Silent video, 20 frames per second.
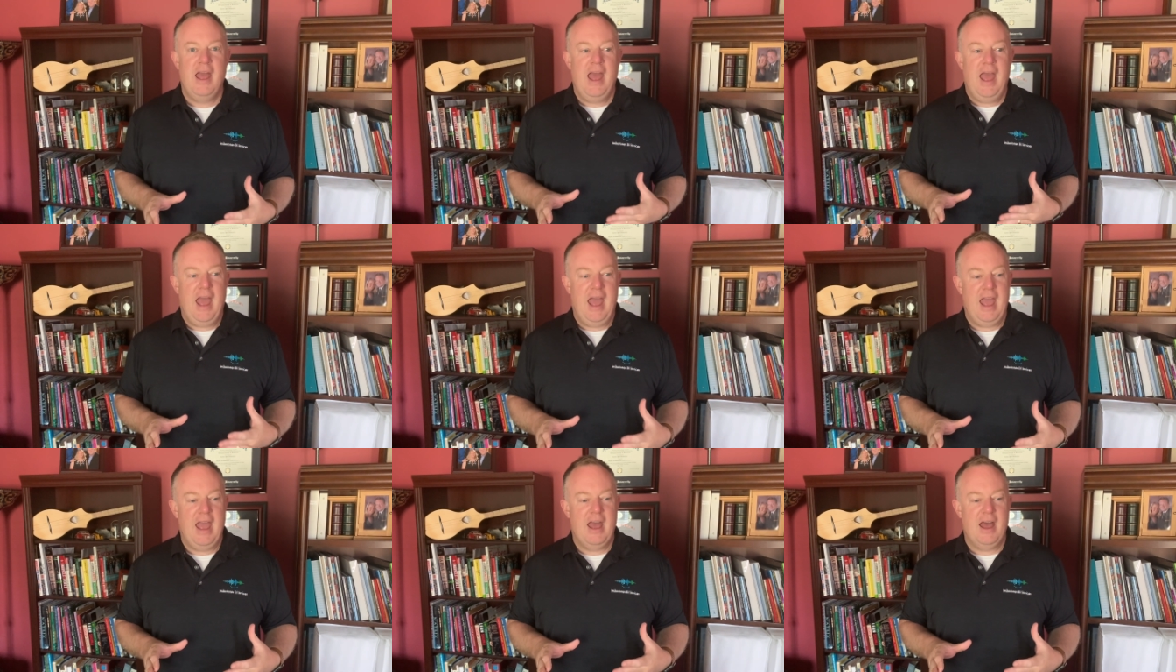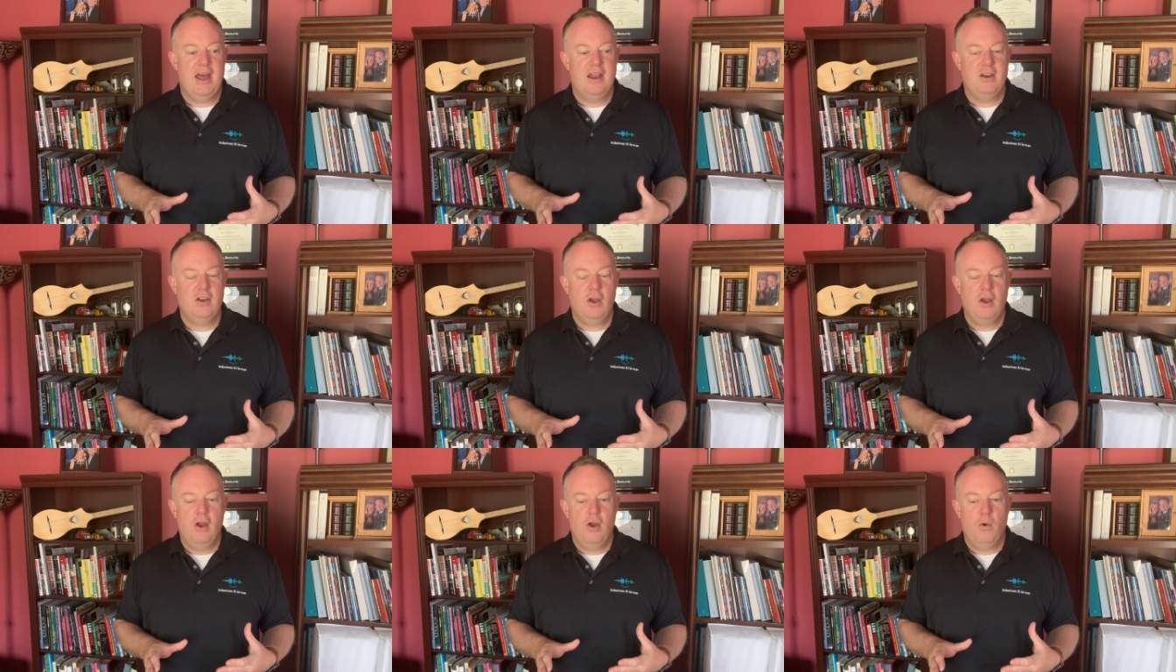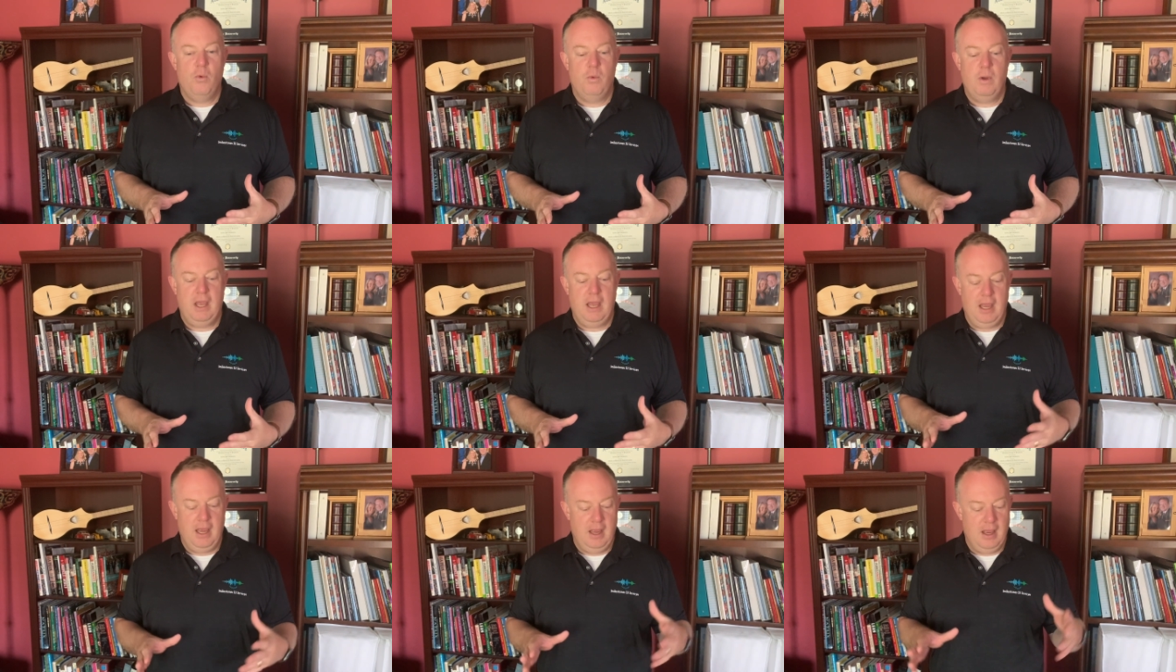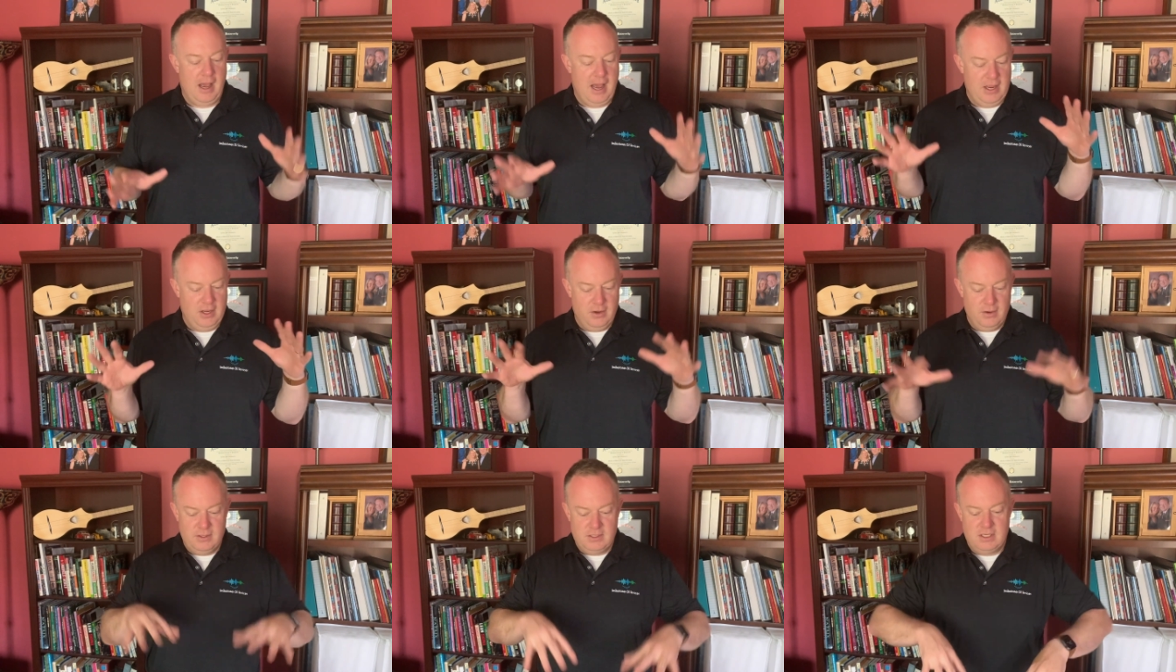and I
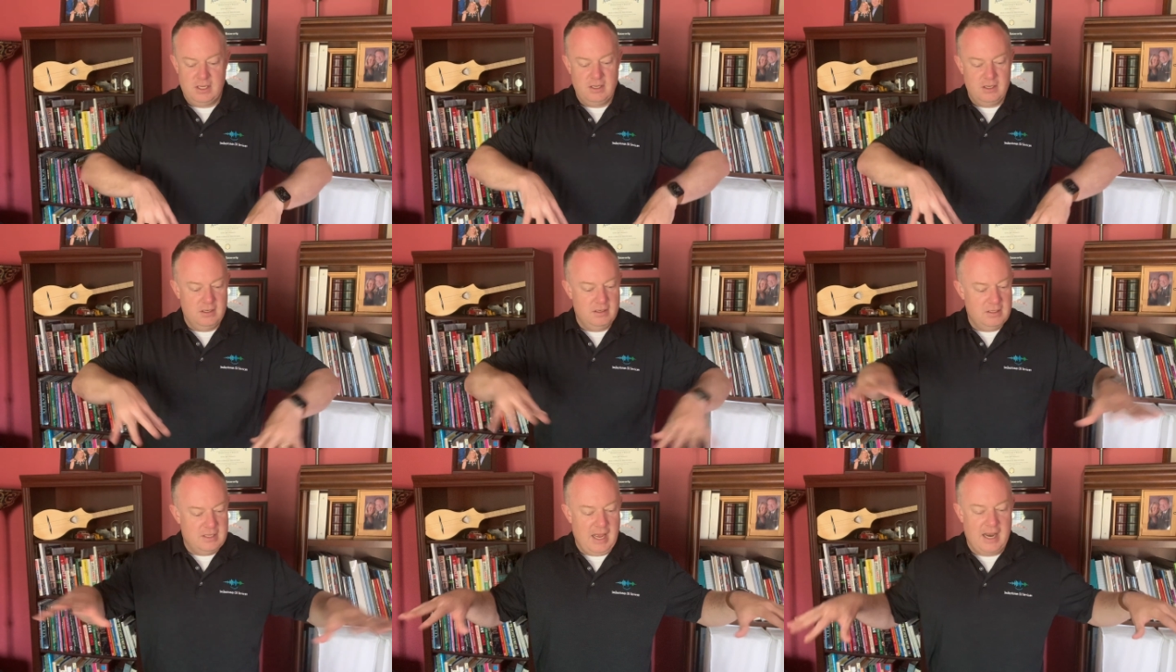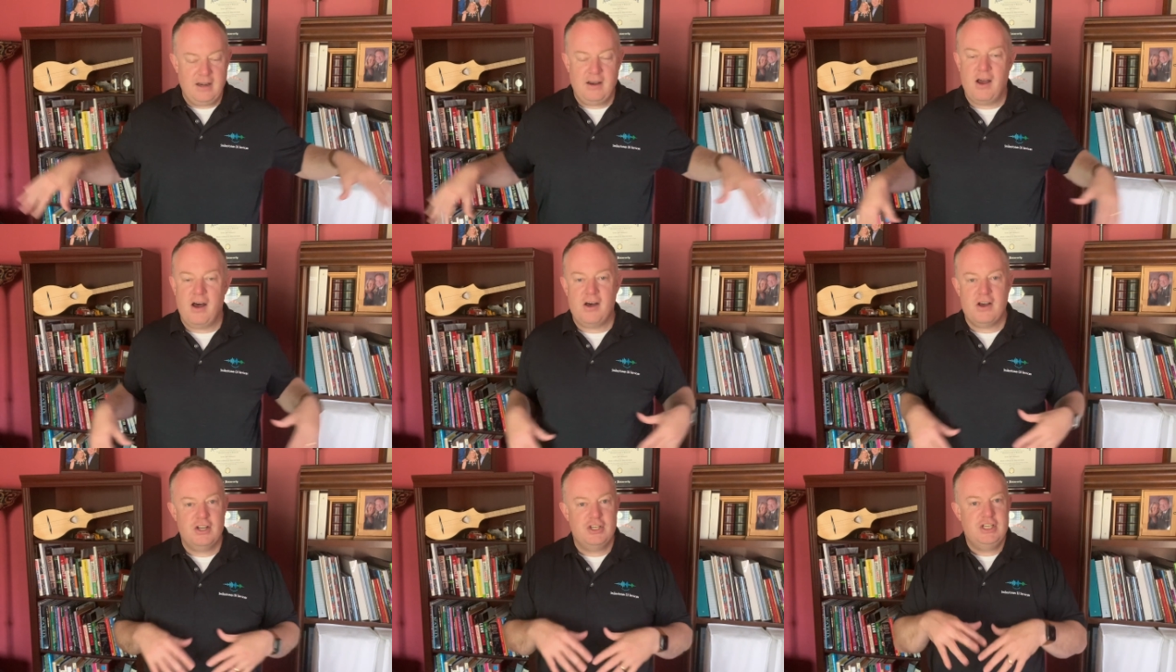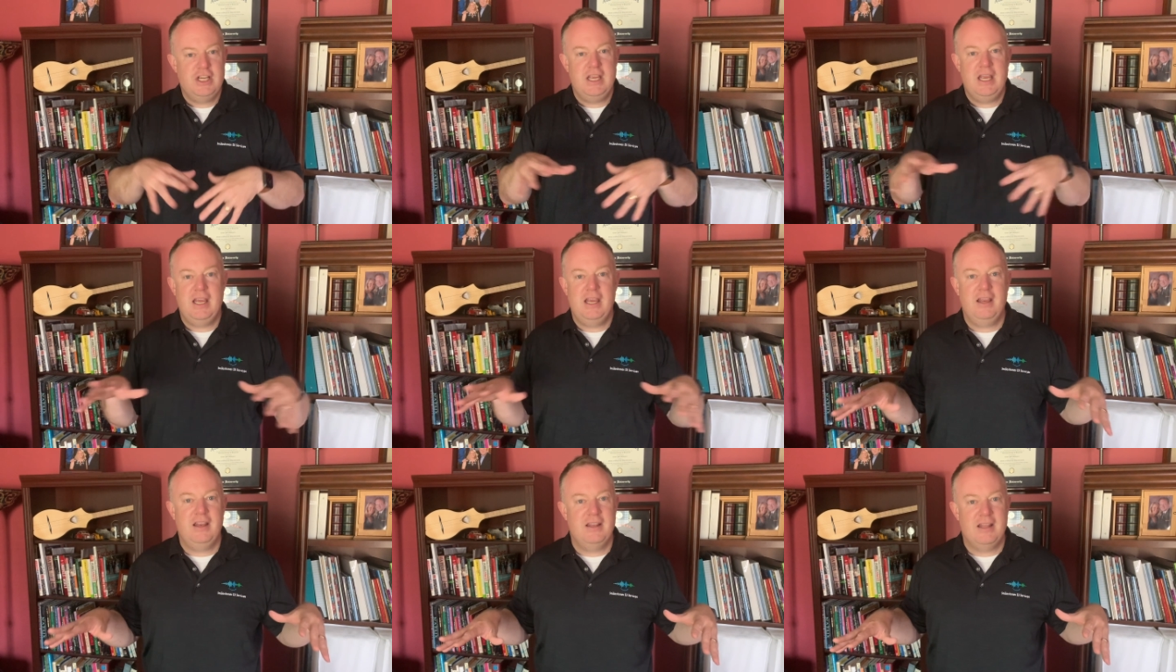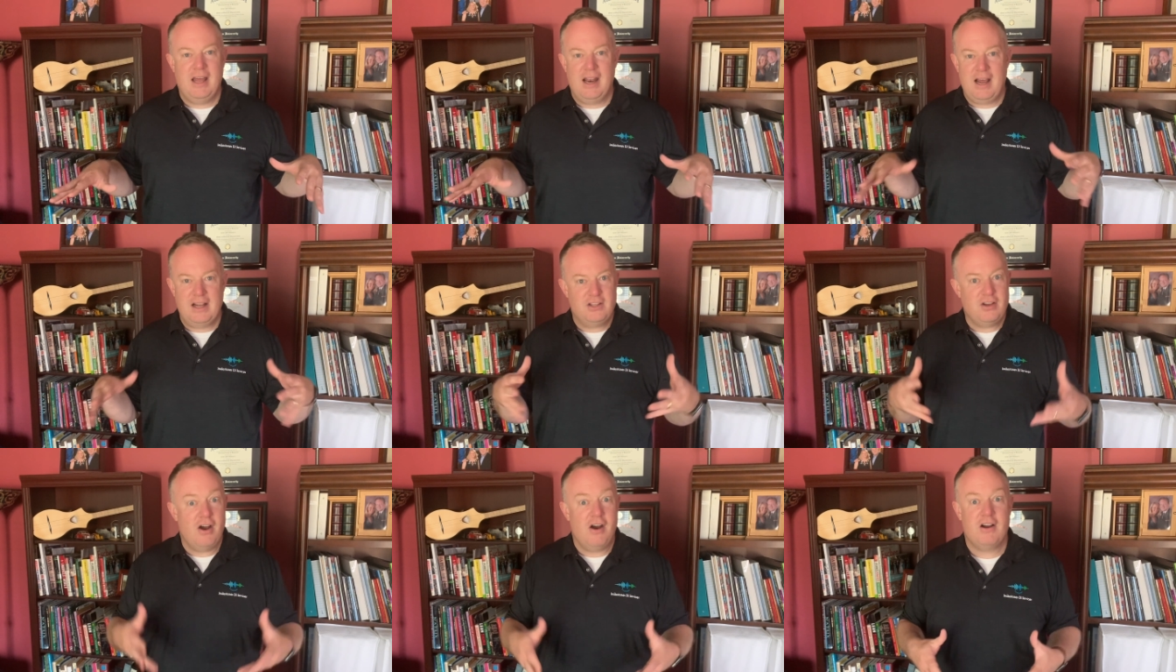used the technology that
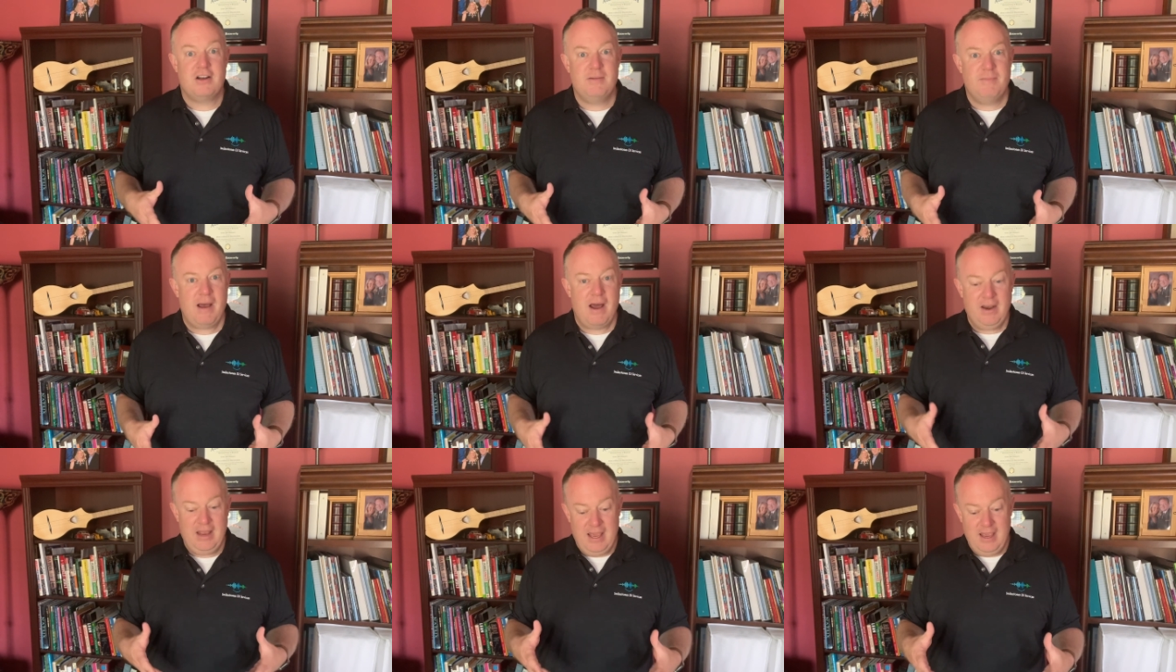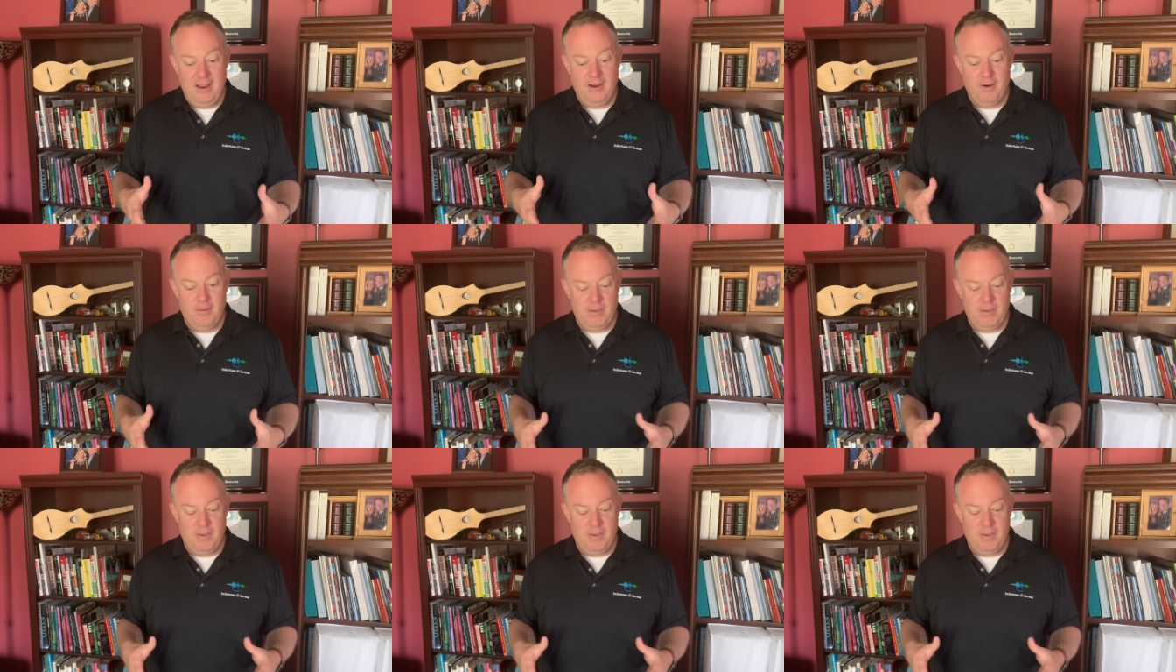I talked about here,